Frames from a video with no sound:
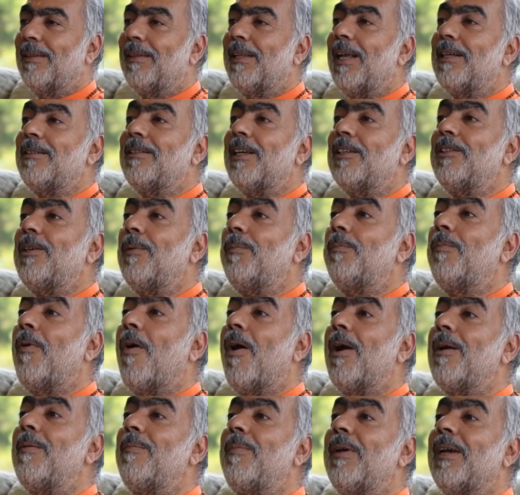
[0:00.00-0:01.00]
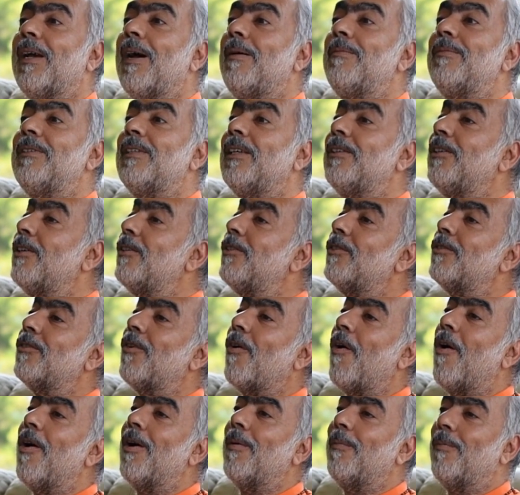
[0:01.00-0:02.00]
that such a bond becomes such a
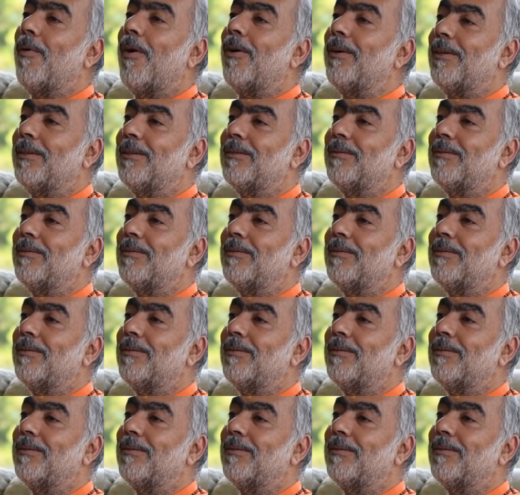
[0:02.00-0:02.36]
strong bond.